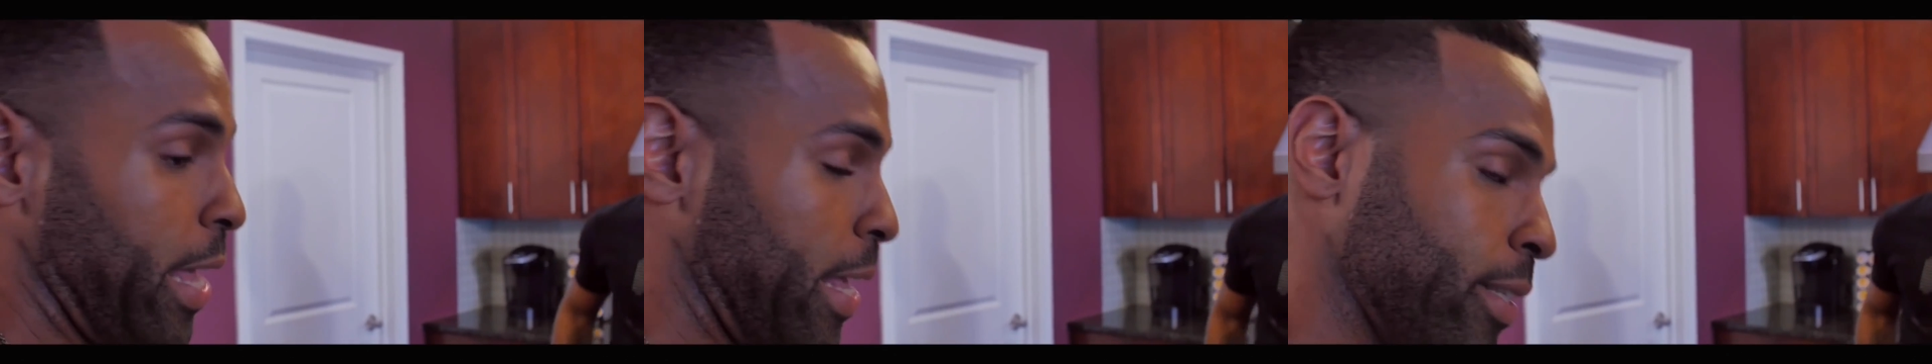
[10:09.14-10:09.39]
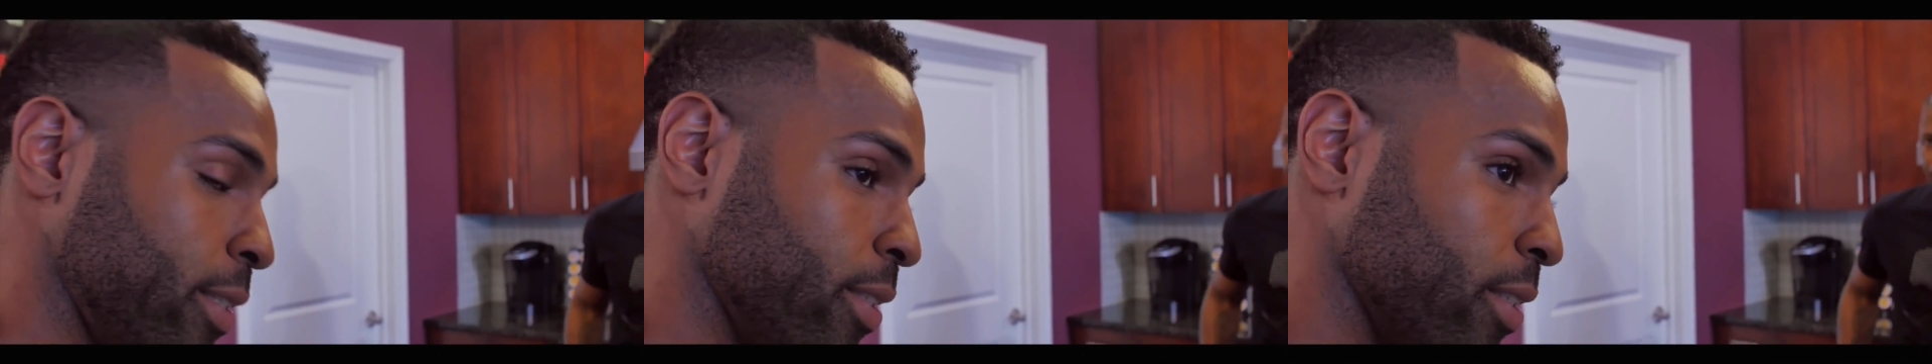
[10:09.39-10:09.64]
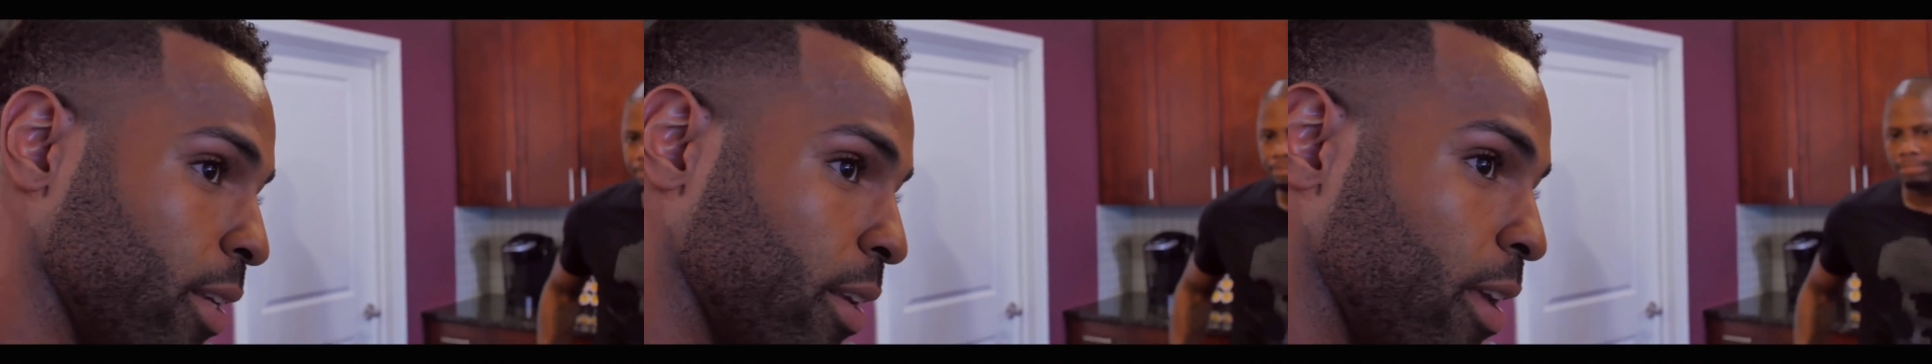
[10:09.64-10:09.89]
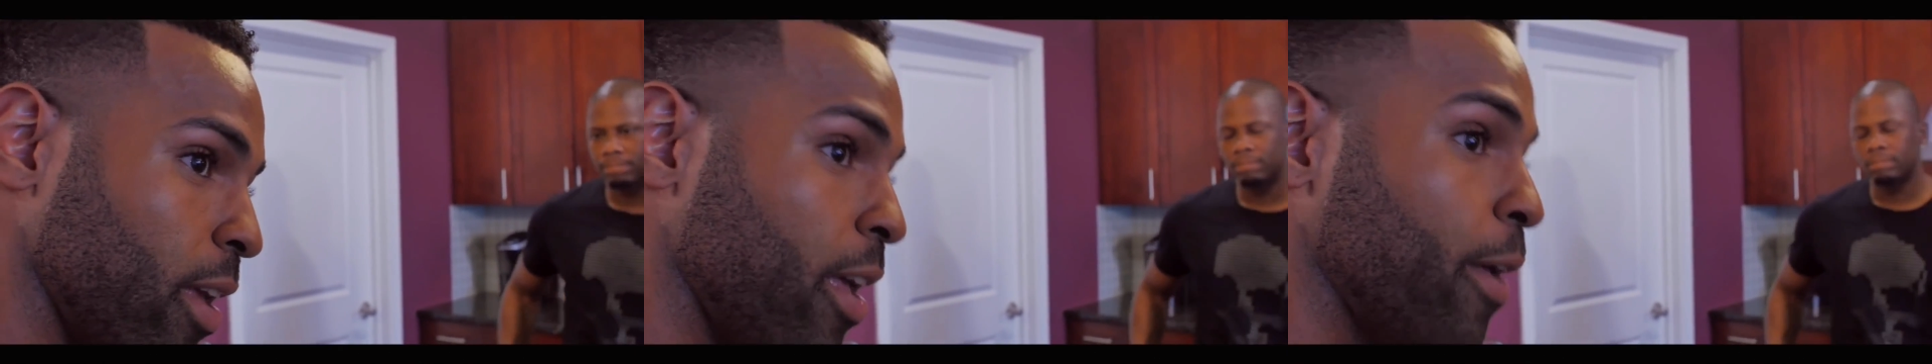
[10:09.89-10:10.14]
list,
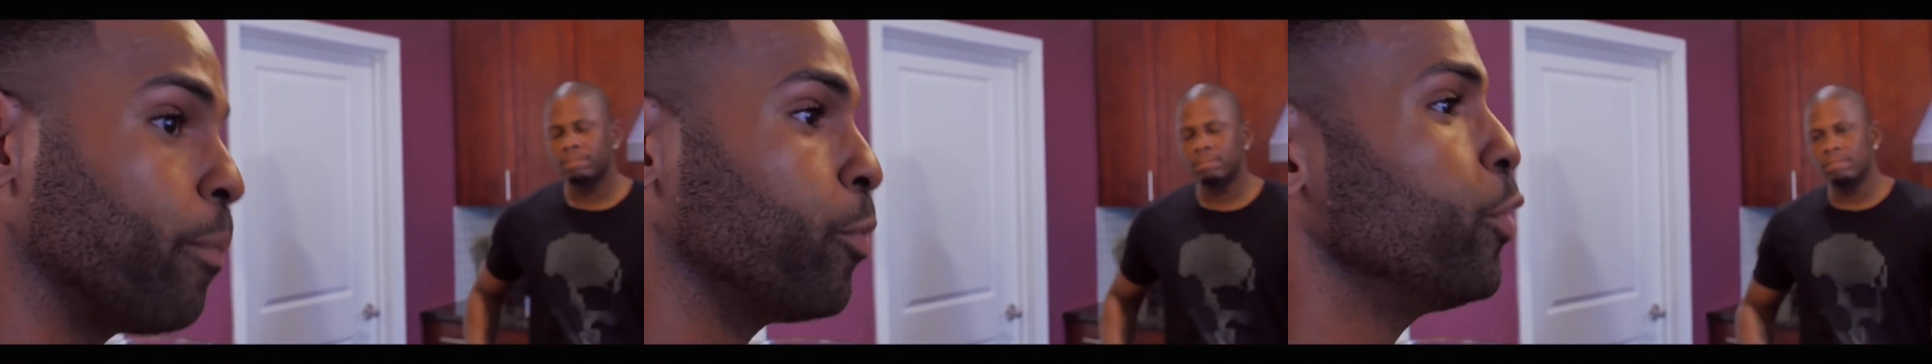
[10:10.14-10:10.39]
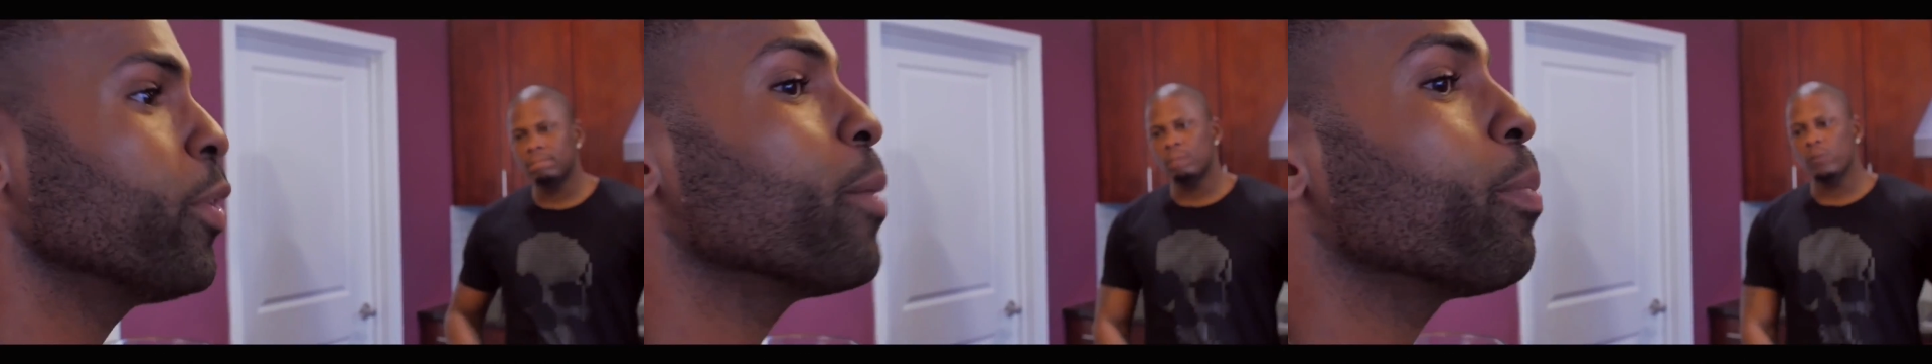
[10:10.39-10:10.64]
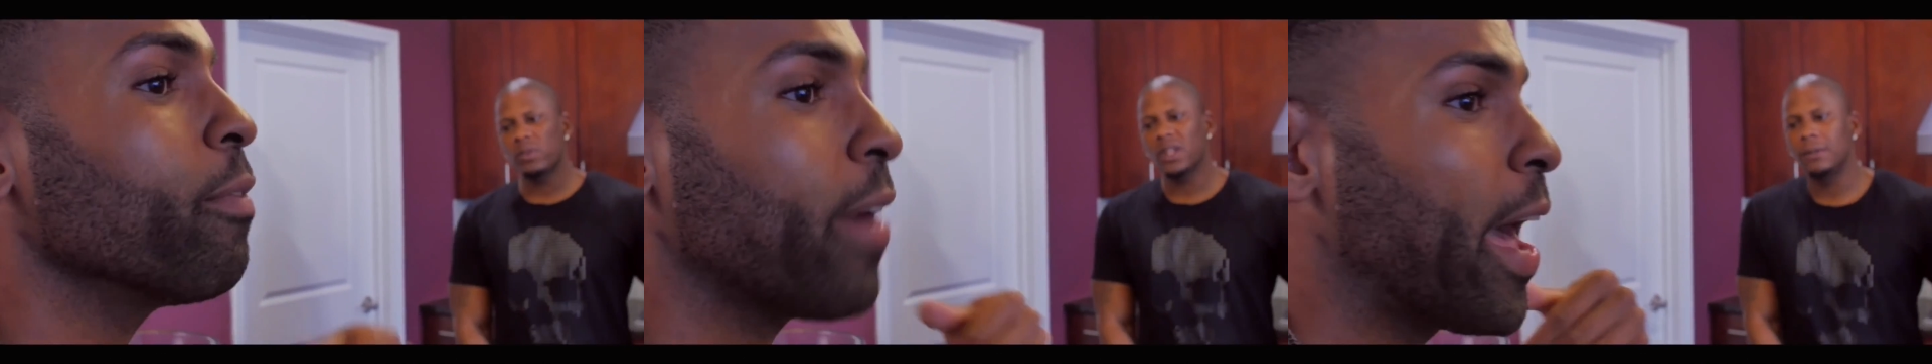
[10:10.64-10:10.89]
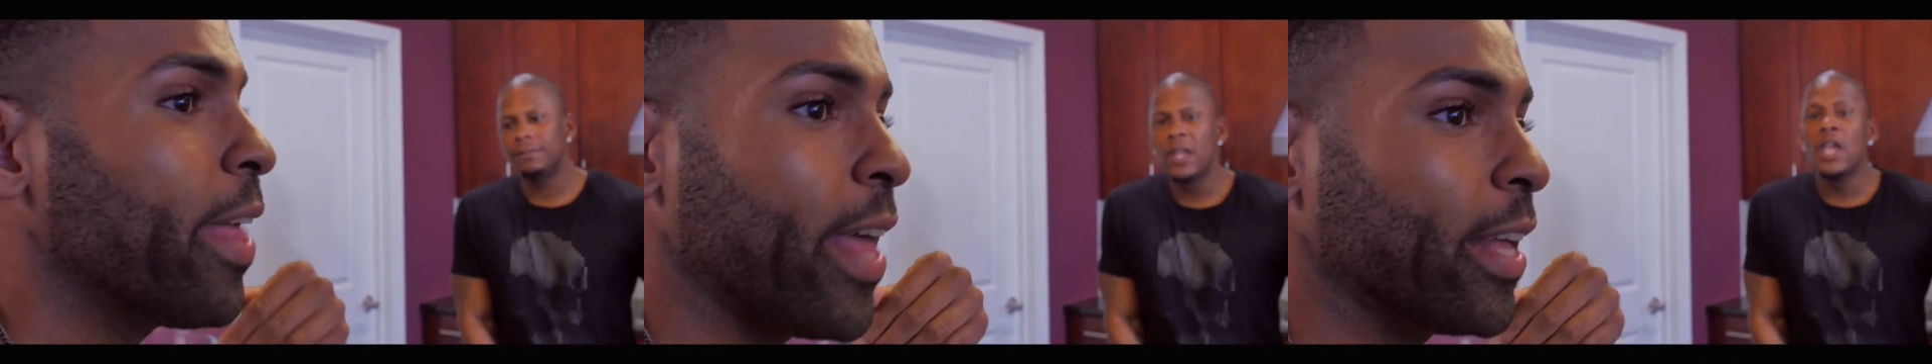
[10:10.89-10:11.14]
you could
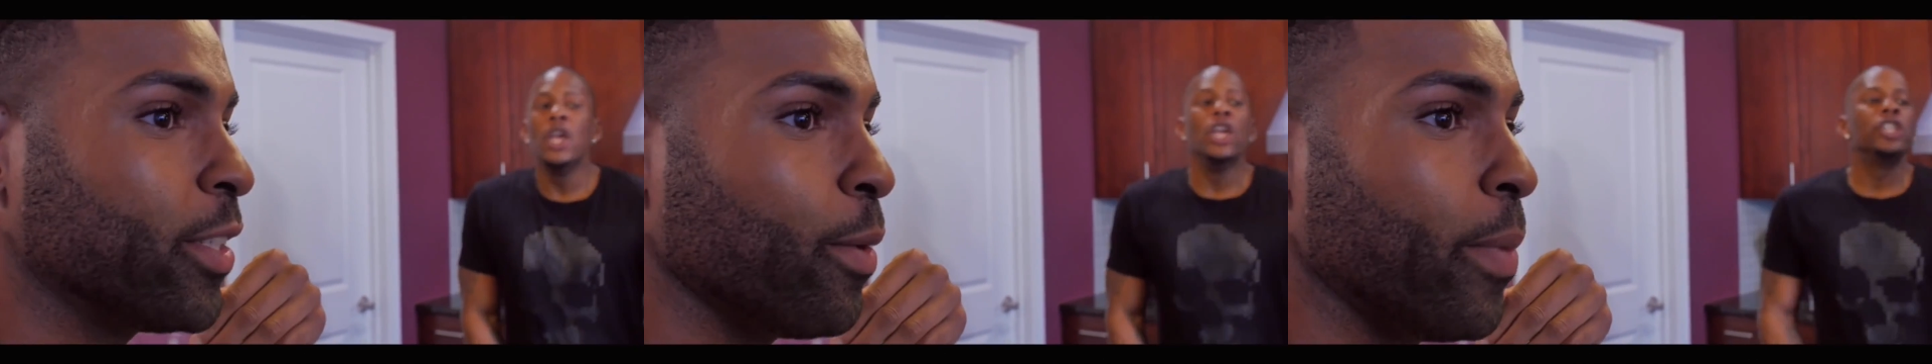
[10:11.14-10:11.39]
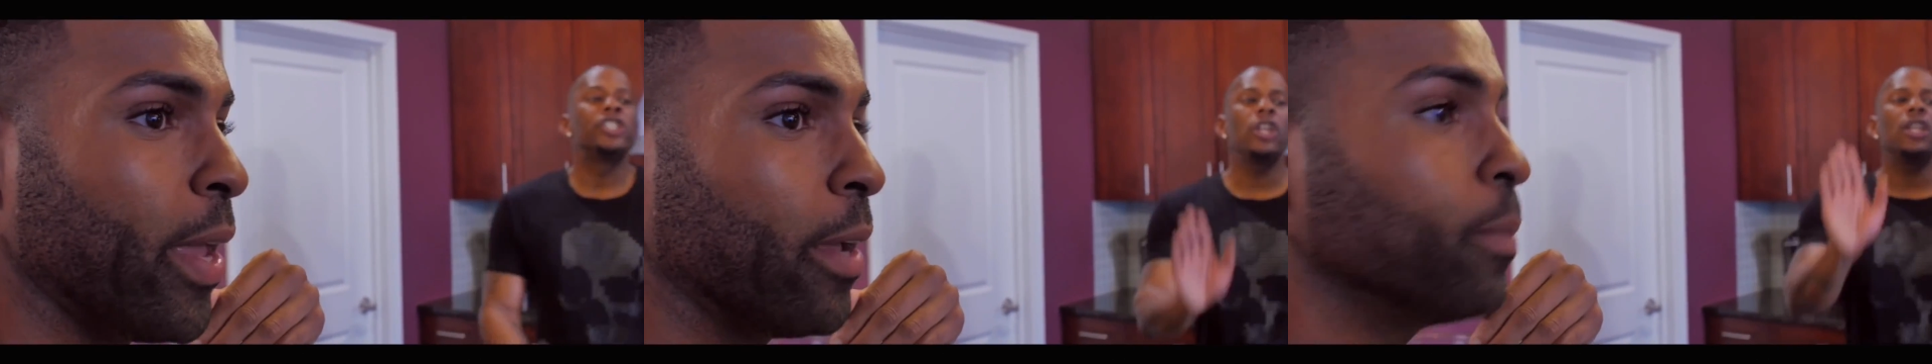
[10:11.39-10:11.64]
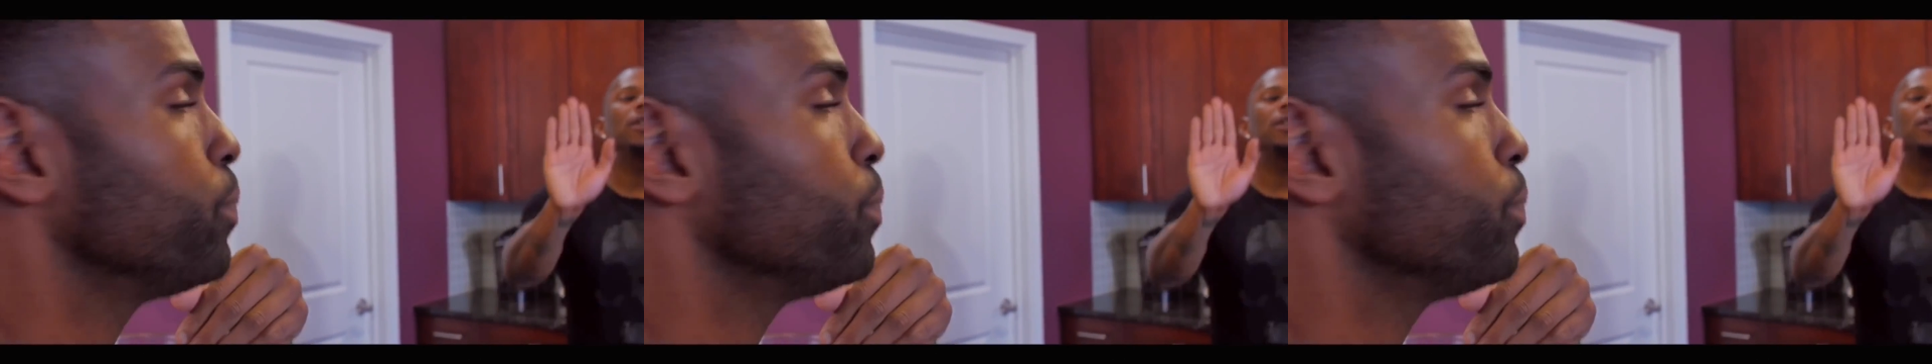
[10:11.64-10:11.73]
provide that to me.